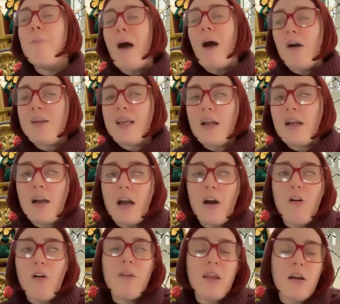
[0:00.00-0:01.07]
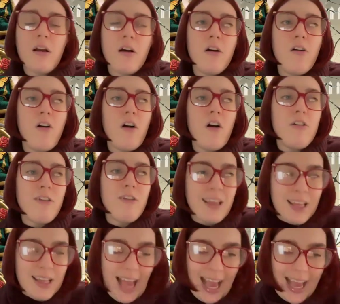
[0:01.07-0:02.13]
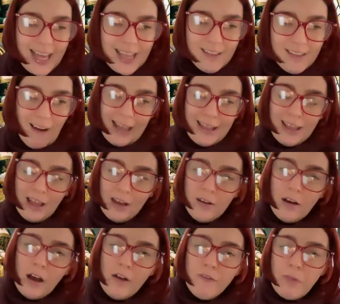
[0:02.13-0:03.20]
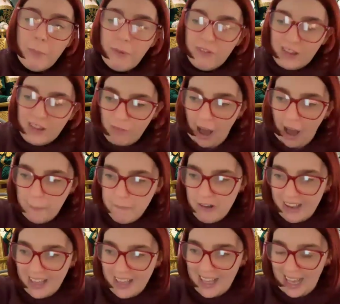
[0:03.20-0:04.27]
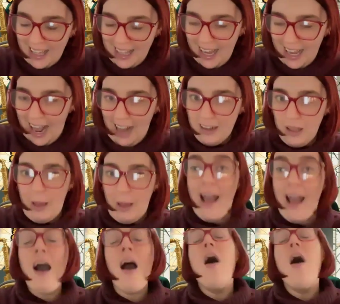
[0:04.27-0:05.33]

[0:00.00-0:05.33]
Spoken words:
boys and girls, concludes today's lesson at the Butterfly Princess Academy,